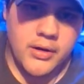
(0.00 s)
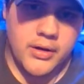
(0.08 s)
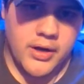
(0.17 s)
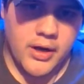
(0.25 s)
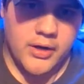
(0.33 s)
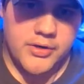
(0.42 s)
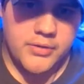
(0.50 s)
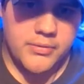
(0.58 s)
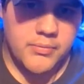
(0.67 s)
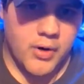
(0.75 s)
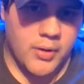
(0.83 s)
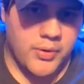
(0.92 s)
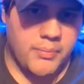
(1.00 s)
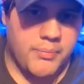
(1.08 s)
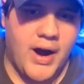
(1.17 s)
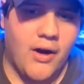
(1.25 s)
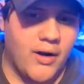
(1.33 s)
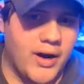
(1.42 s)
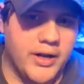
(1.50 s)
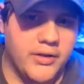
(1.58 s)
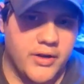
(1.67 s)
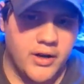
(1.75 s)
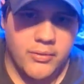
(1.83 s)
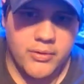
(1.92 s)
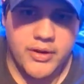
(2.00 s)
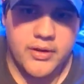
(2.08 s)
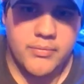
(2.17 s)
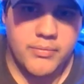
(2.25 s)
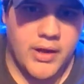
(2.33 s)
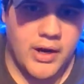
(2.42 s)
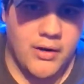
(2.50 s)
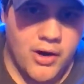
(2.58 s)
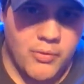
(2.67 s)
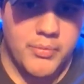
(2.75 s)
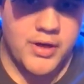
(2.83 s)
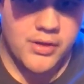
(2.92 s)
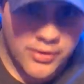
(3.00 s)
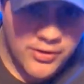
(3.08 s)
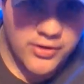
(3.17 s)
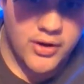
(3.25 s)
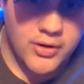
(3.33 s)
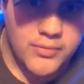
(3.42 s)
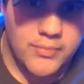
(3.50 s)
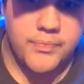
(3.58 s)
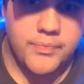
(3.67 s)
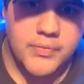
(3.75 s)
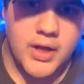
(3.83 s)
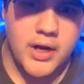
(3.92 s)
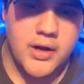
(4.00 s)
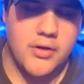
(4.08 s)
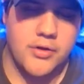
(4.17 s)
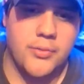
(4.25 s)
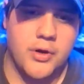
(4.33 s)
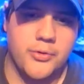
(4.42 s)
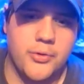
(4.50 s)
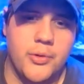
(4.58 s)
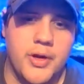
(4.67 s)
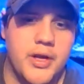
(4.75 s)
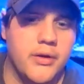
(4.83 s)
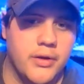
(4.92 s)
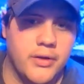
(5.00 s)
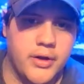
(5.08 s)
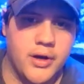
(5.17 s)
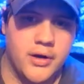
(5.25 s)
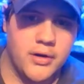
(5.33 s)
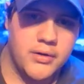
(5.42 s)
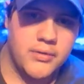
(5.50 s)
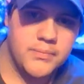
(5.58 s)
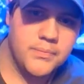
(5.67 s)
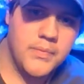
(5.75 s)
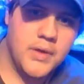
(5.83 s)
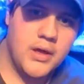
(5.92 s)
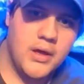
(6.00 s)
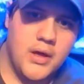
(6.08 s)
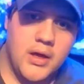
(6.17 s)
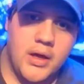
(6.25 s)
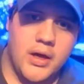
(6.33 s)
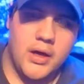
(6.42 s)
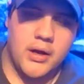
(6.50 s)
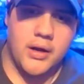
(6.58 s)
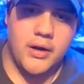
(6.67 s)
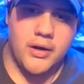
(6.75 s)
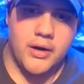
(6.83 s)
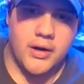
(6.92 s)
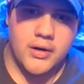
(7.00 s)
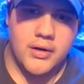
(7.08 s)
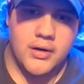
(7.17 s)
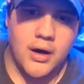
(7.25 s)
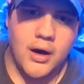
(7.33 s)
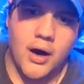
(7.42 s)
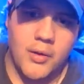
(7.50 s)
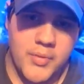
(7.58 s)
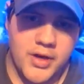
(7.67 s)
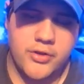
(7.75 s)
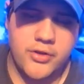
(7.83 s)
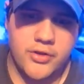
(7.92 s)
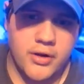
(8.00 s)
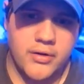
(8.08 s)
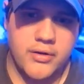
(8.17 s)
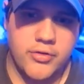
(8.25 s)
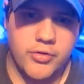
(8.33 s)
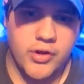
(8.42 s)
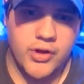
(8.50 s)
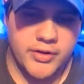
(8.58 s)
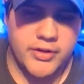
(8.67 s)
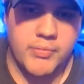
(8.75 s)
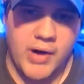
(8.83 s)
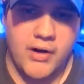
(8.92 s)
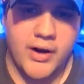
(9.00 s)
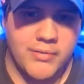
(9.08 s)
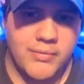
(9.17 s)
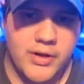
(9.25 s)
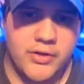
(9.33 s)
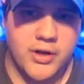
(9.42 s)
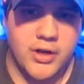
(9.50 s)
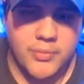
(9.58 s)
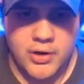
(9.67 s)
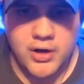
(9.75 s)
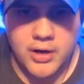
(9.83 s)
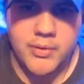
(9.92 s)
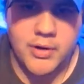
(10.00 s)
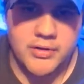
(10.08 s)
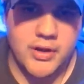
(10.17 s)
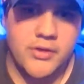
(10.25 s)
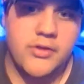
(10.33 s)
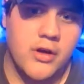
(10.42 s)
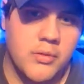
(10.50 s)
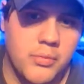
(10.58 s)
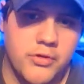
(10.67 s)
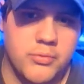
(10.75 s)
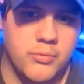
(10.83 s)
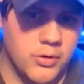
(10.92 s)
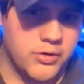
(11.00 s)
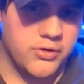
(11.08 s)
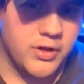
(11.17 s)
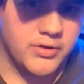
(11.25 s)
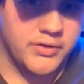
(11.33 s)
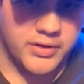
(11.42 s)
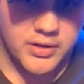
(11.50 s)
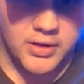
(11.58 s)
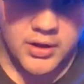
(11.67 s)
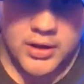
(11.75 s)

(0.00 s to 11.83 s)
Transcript: Yeah, you want to put a power head in there with it. That'll help mix the salt. And you also want to throw a heater in there. And I'll mix the salt in slowly, let the power head mix it up. I'll come and I'll test it. I'll put some more salt in.